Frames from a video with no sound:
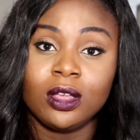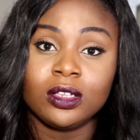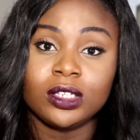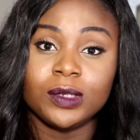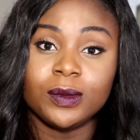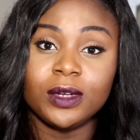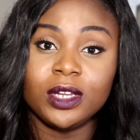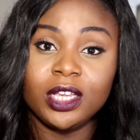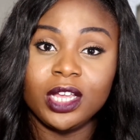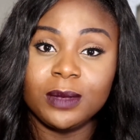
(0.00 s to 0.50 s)

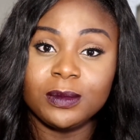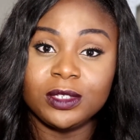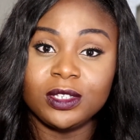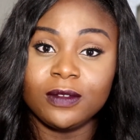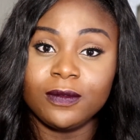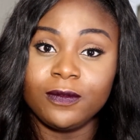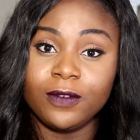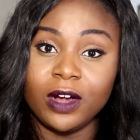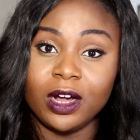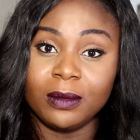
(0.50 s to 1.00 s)
So when it comes
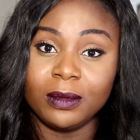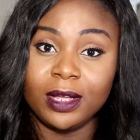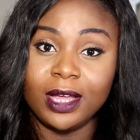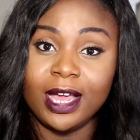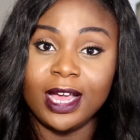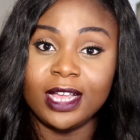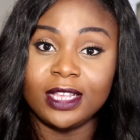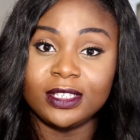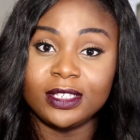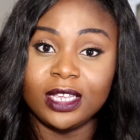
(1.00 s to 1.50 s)
to
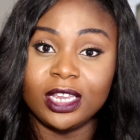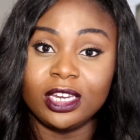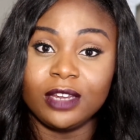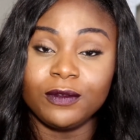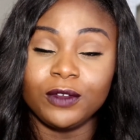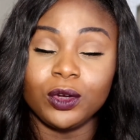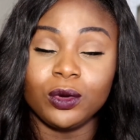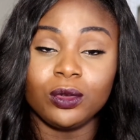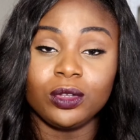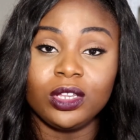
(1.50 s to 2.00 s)
PharmCAS, and
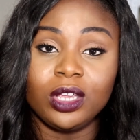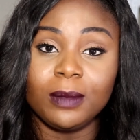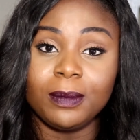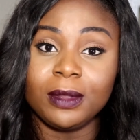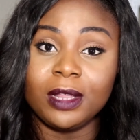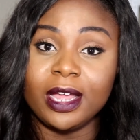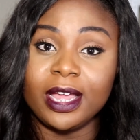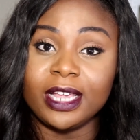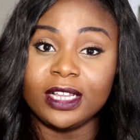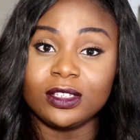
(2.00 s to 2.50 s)
if you're only
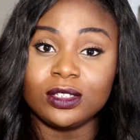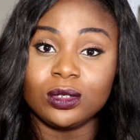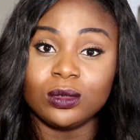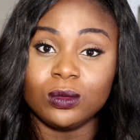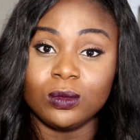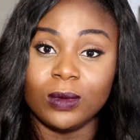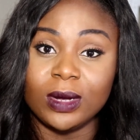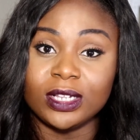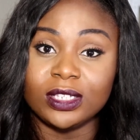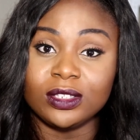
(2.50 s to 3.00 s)
applying to
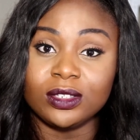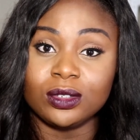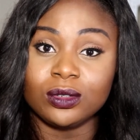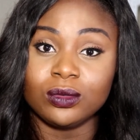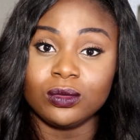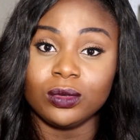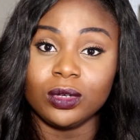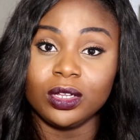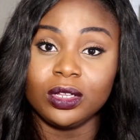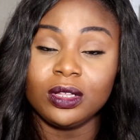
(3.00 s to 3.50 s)
one
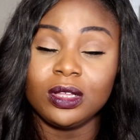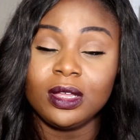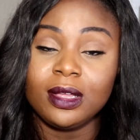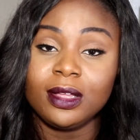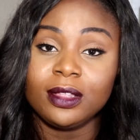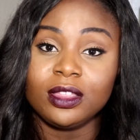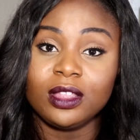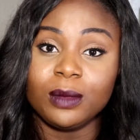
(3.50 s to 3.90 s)
school,